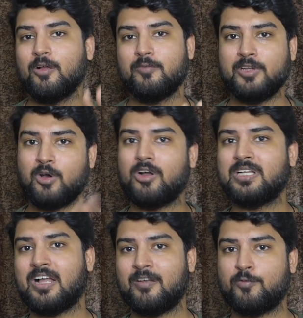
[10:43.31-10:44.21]
We all
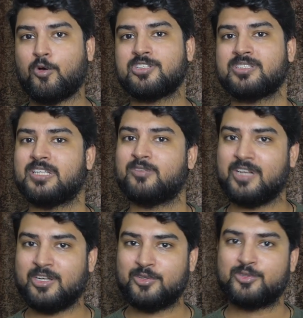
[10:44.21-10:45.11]
have watched his
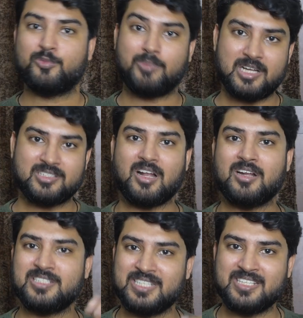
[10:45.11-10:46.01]
videos to pass
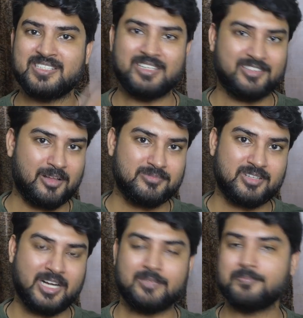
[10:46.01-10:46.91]
our CS exams,
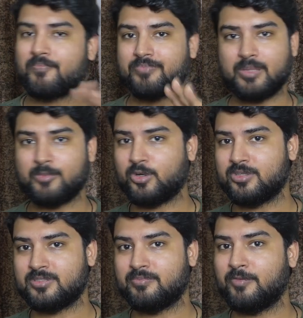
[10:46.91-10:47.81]
right?
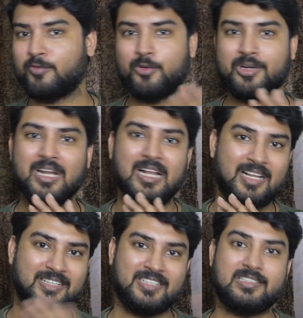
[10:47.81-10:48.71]
because before
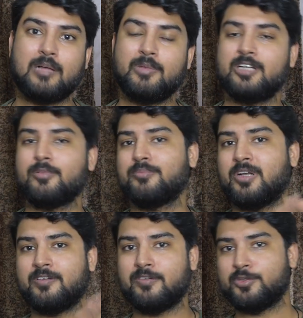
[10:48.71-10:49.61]
the exam i remember
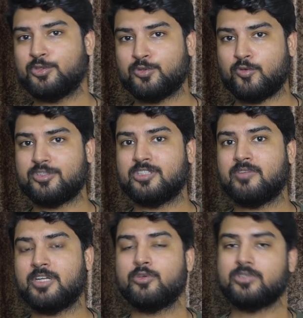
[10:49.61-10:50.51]
everyone used to watch his
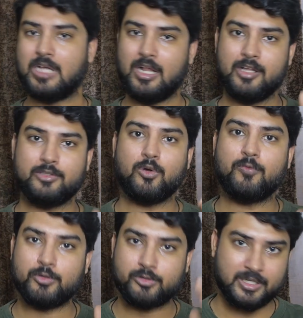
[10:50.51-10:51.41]
videos so
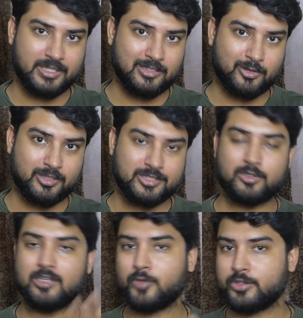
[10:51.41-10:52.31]
for theoretical knowledge you
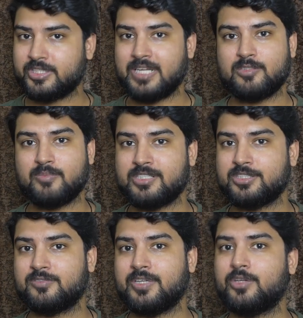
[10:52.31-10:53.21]
can watch Gate
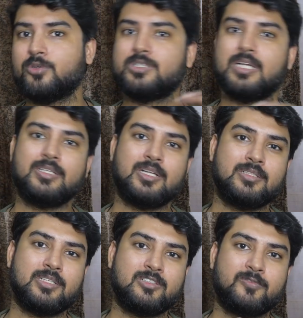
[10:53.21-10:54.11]
Smashers videos and
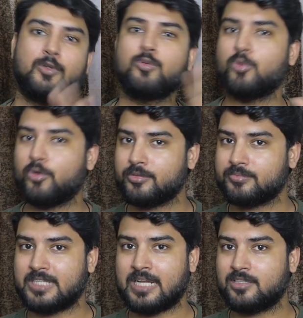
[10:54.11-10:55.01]
then there's few more
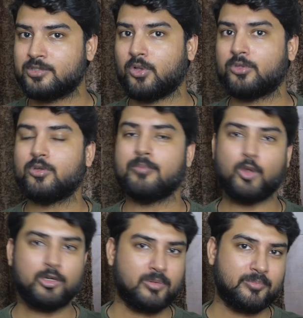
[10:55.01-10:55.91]
channels also i'm
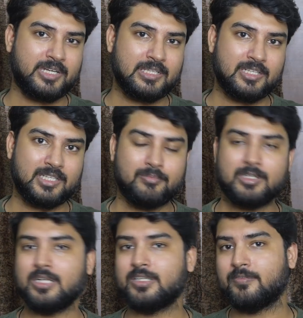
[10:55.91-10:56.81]
not remembering the name
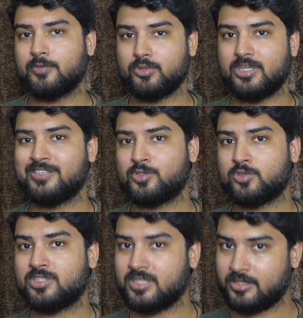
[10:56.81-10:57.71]
but i'll give you the
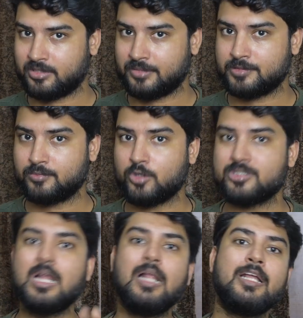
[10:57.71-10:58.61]
resource in the description box